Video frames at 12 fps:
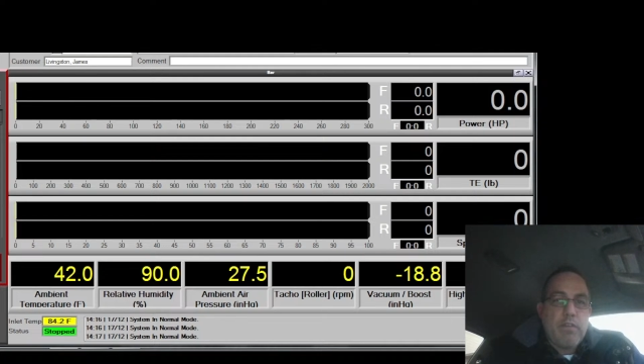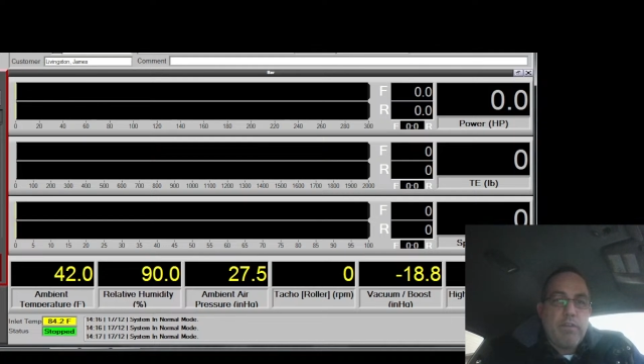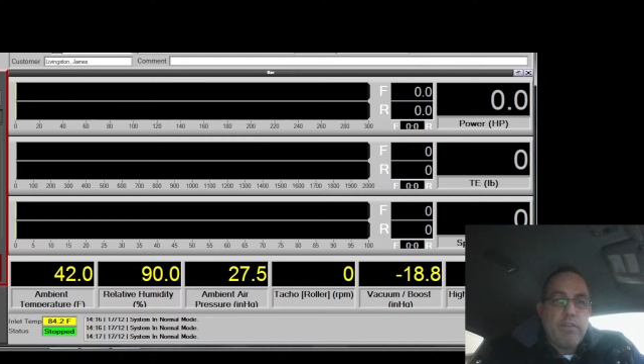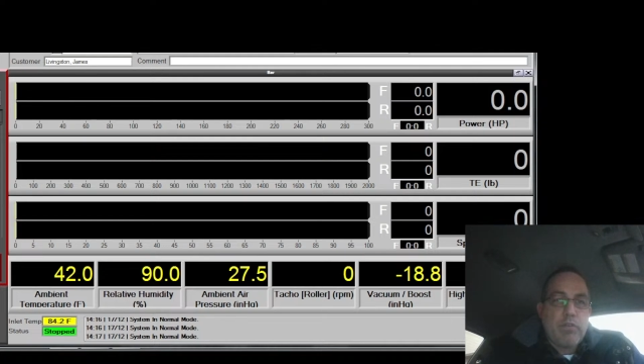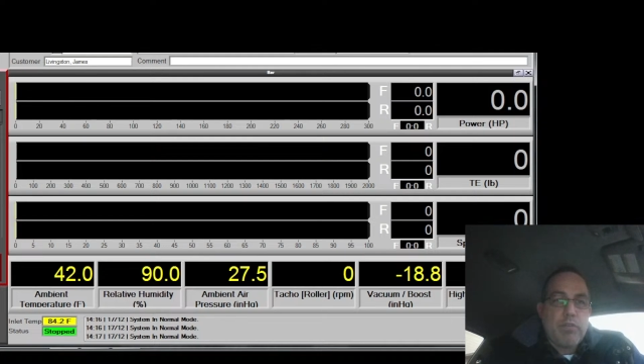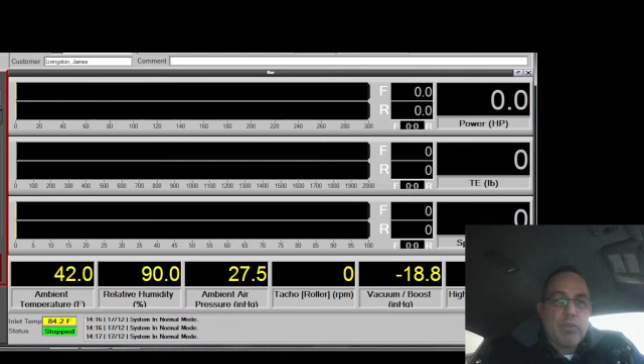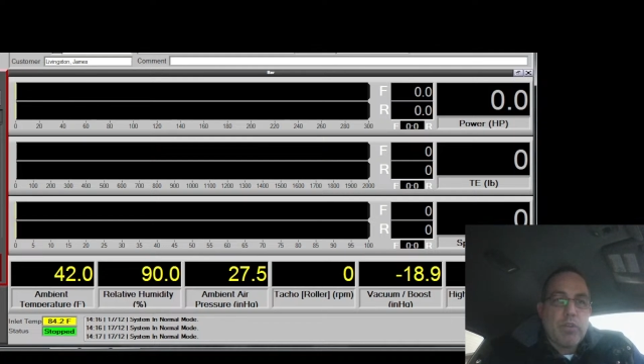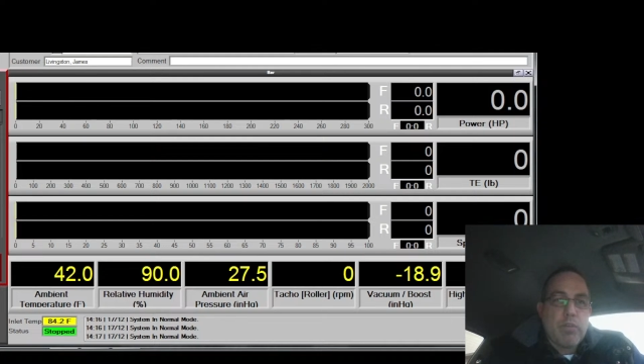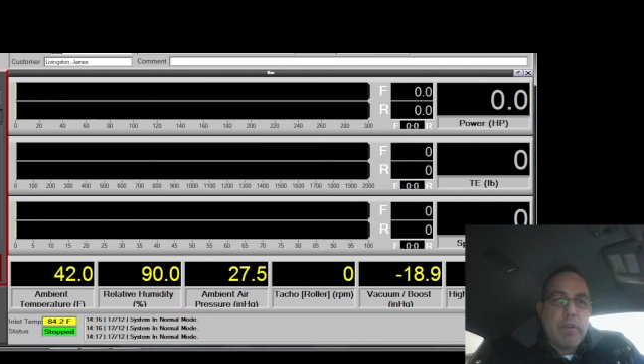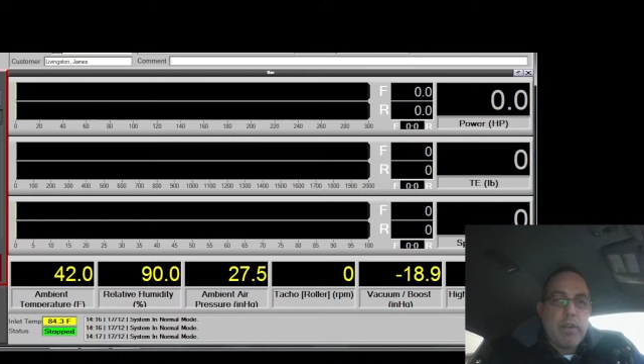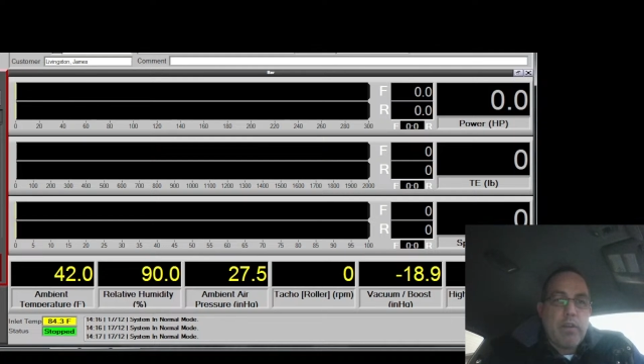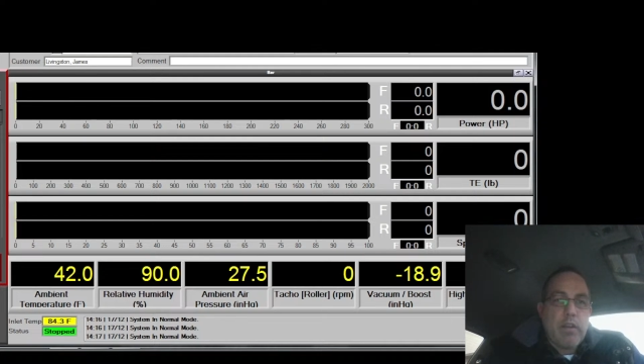fuel trim
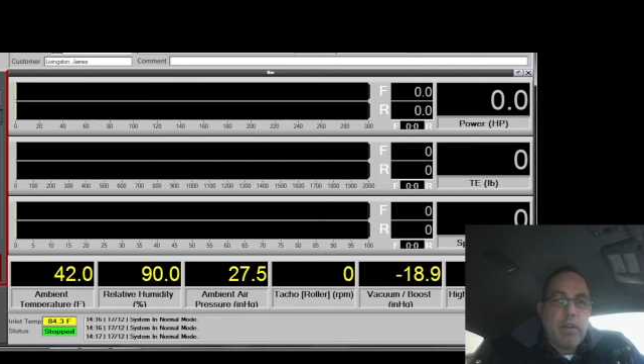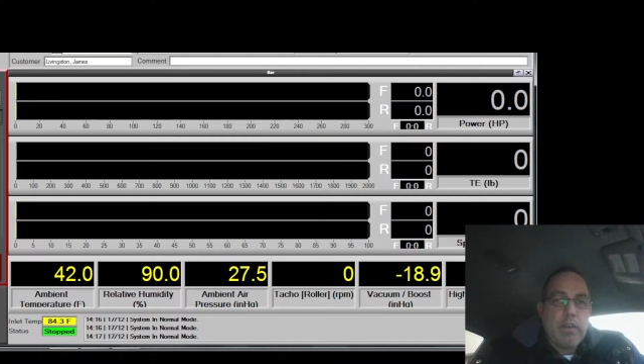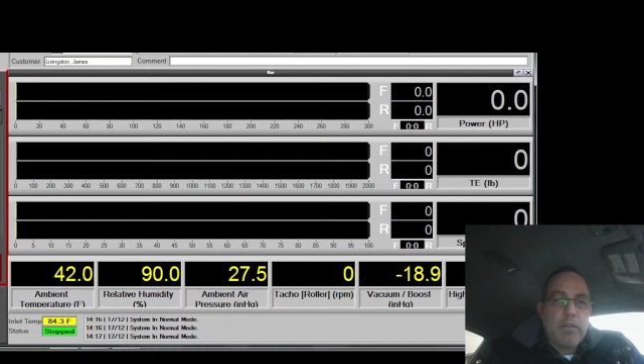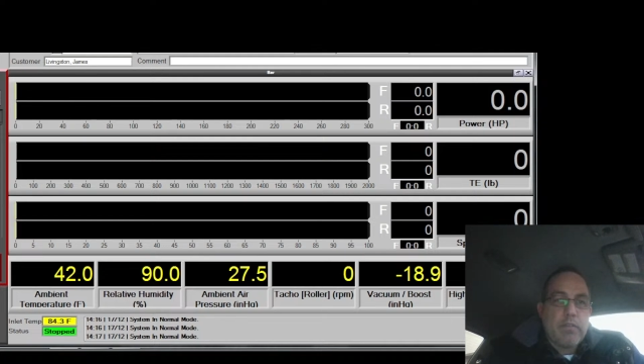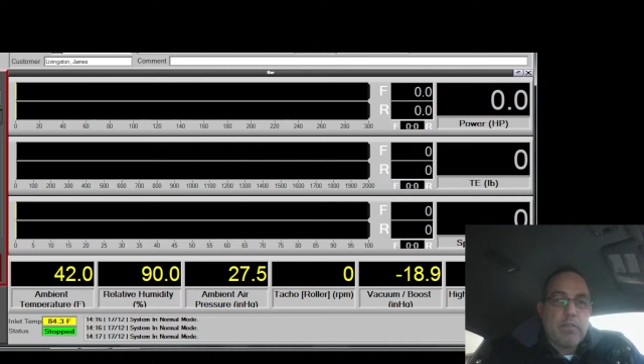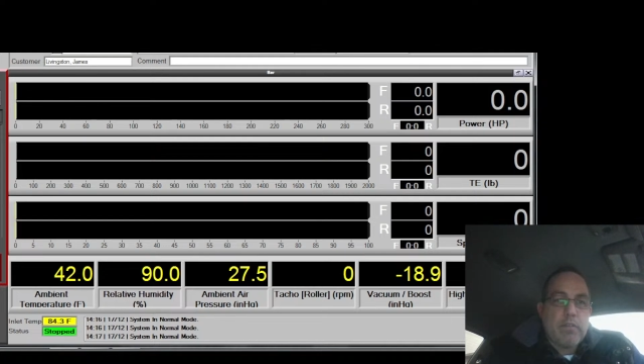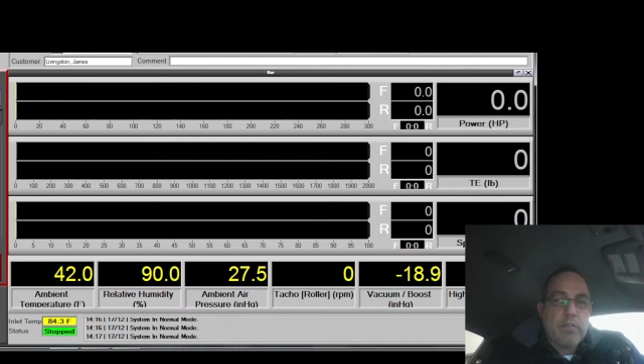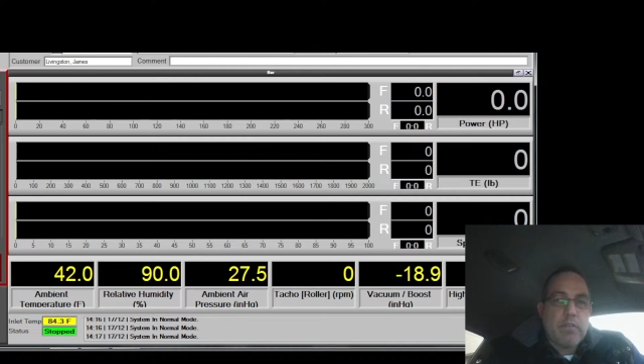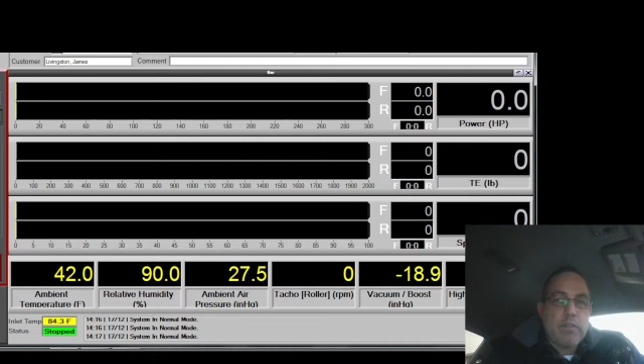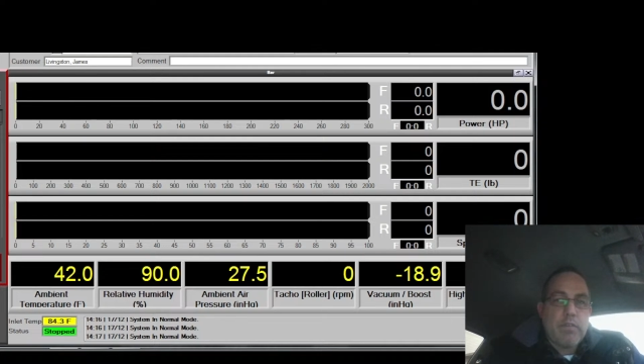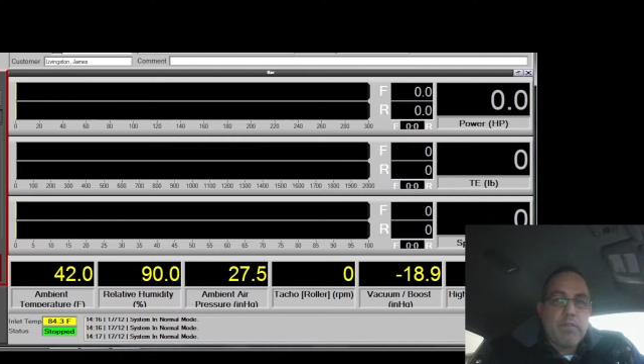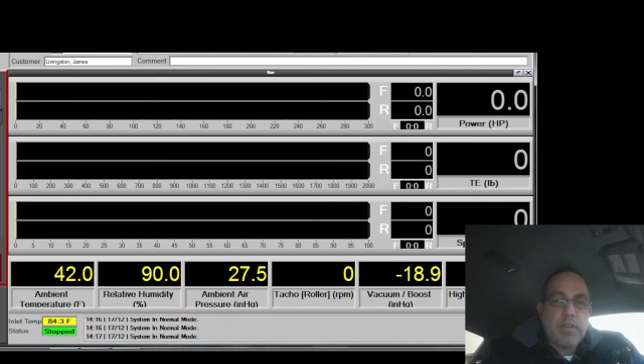here at idle,
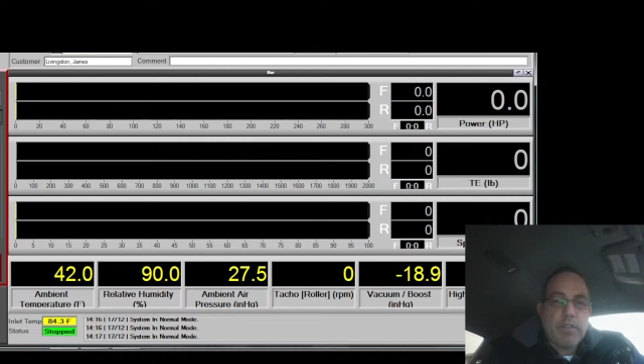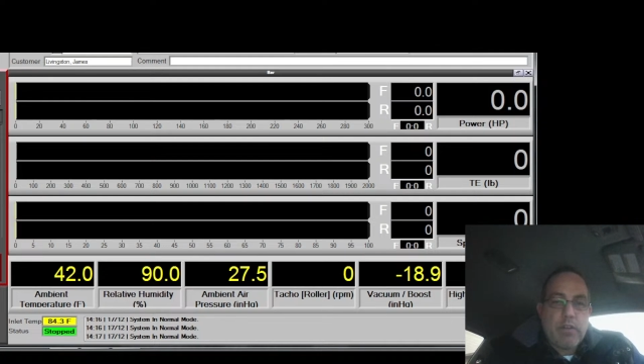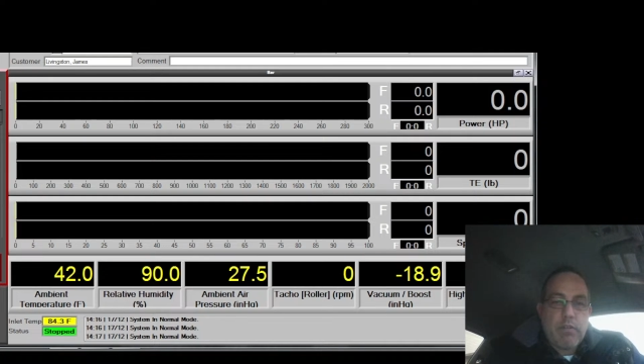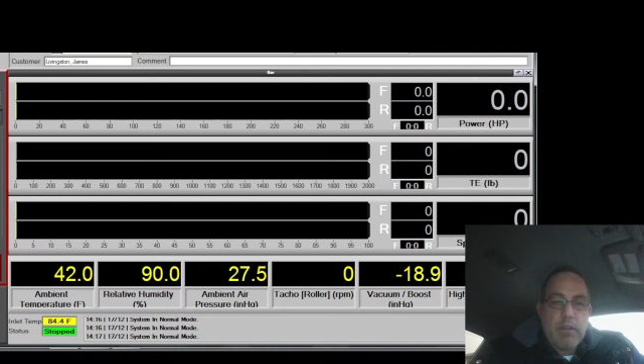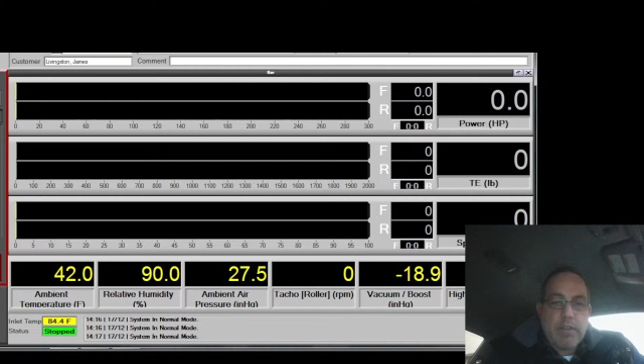if that's correct.